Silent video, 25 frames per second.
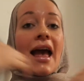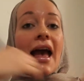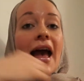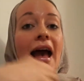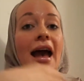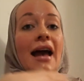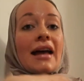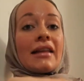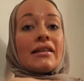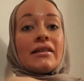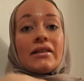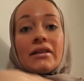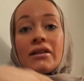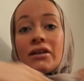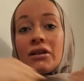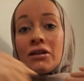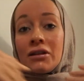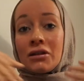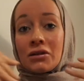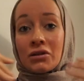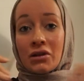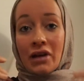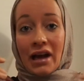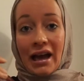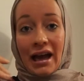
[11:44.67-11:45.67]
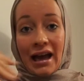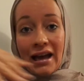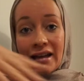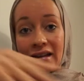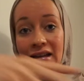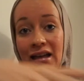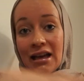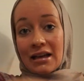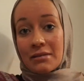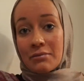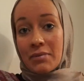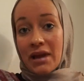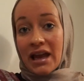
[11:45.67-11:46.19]
and you know, I had
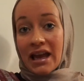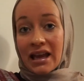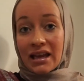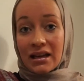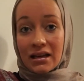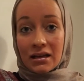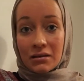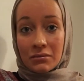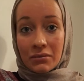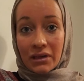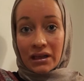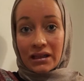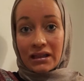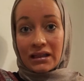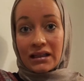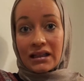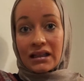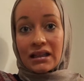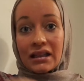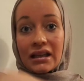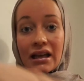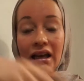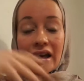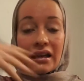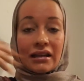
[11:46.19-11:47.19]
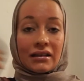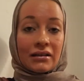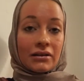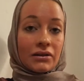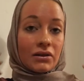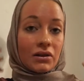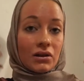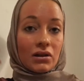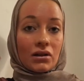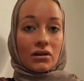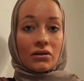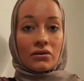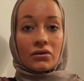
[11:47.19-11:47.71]
like pain in my knee, and
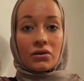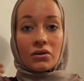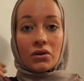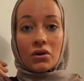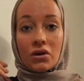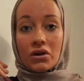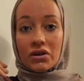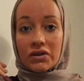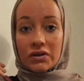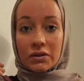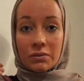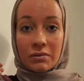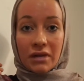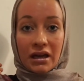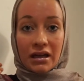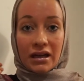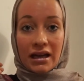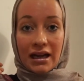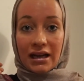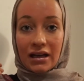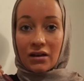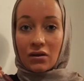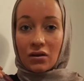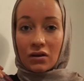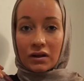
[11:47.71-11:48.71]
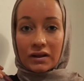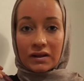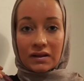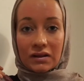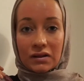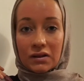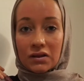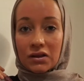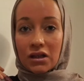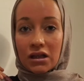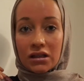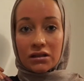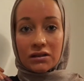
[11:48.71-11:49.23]
of course my neck also
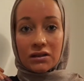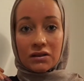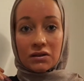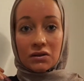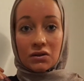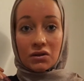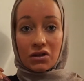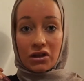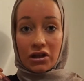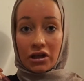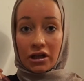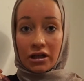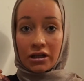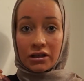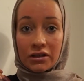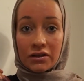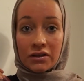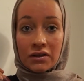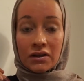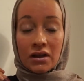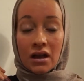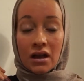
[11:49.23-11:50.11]
started to hurt.